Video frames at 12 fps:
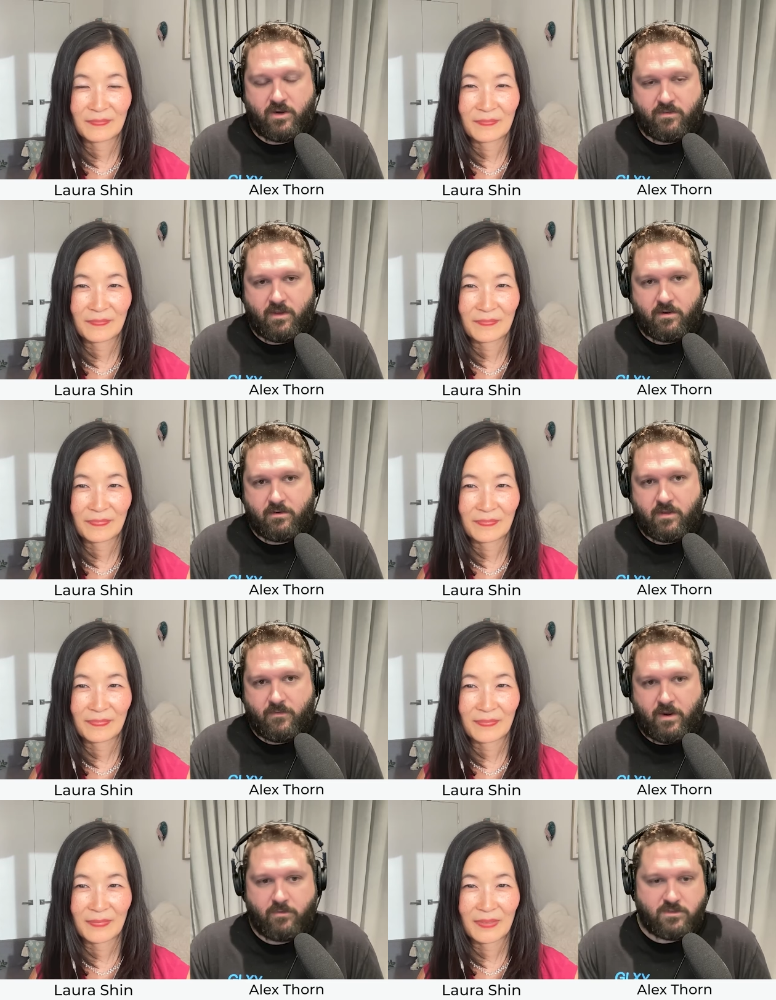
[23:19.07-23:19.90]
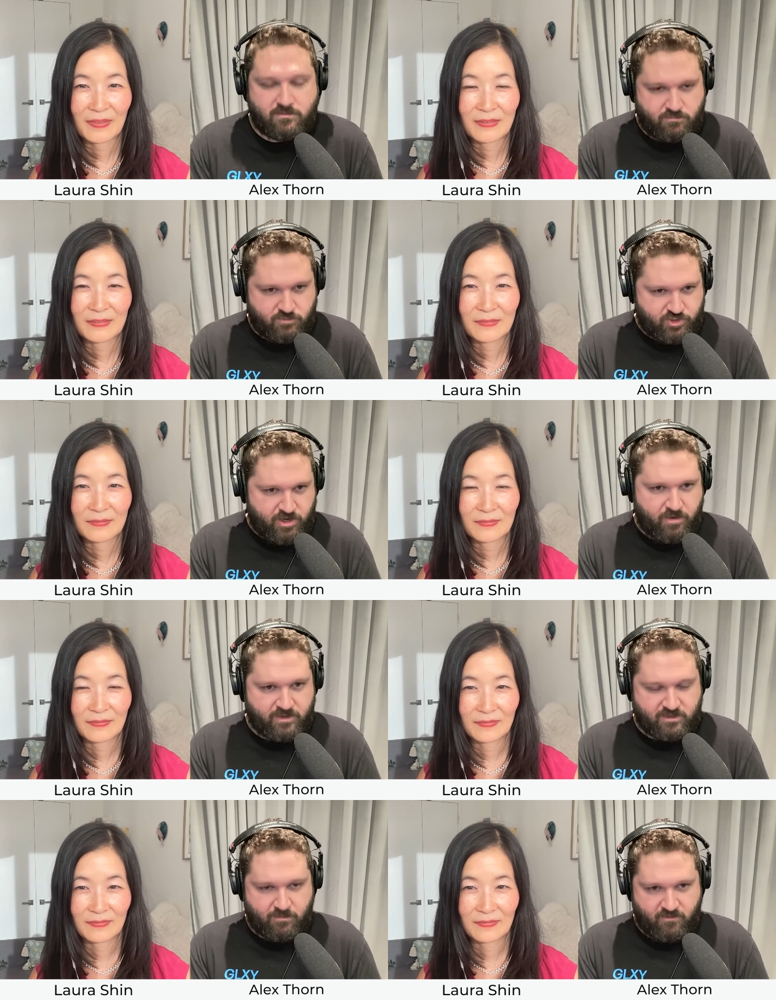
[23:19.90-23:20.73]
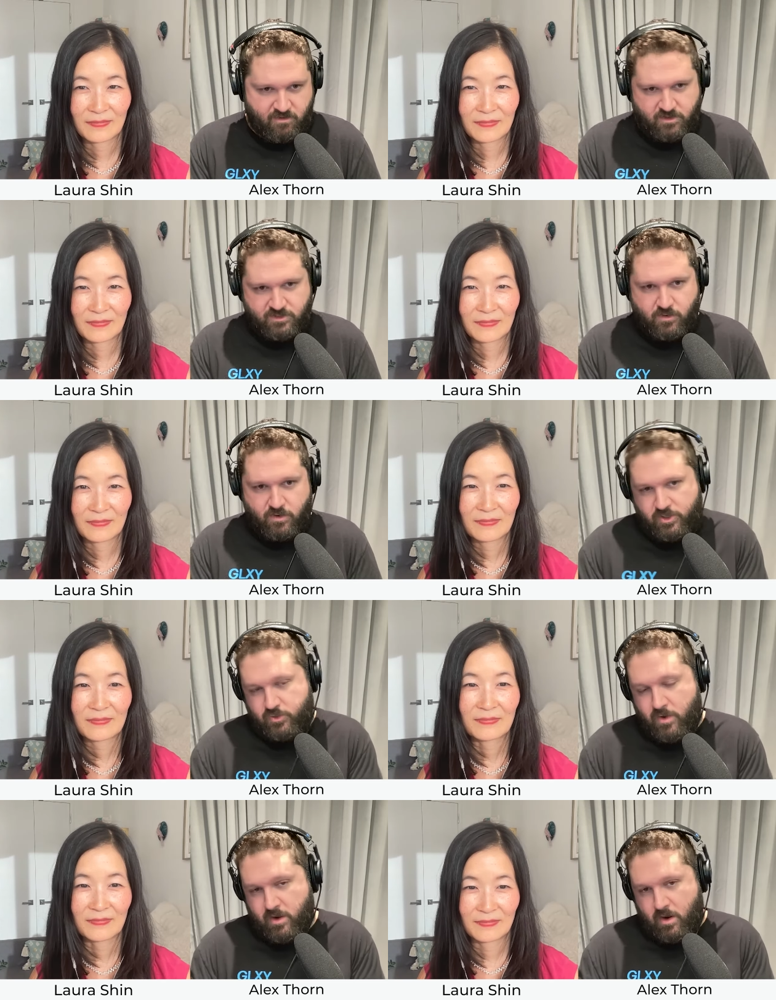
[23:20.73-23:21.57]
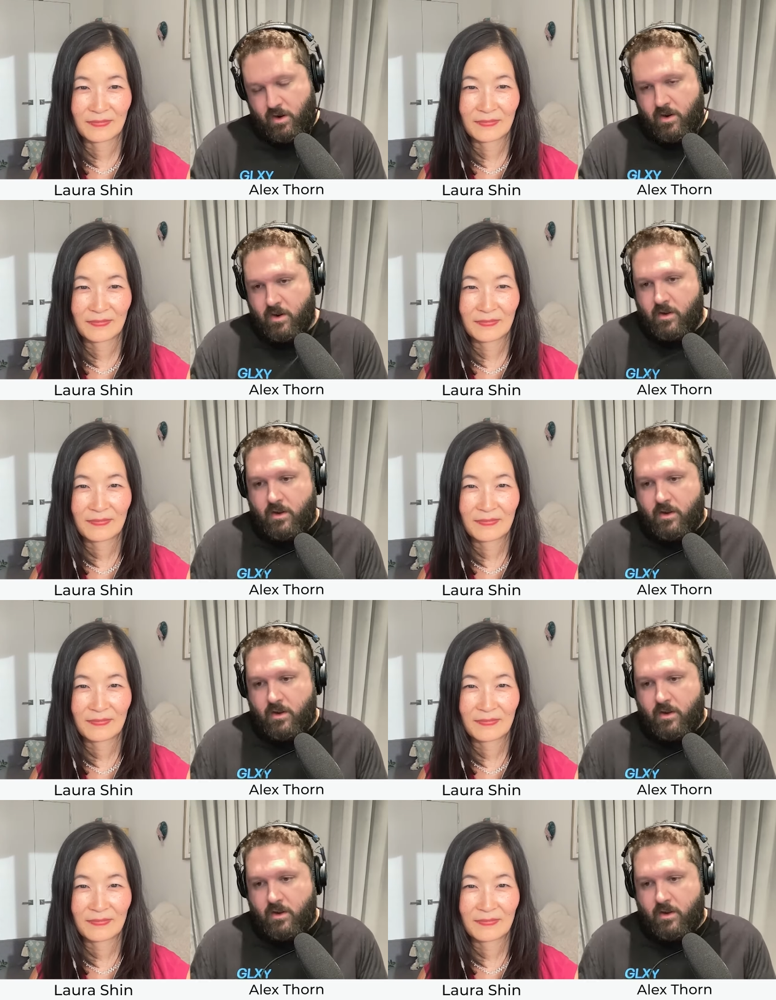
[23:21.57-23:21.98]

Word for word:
Speaker 1: And then and then I was sharing some of it also on Twitter.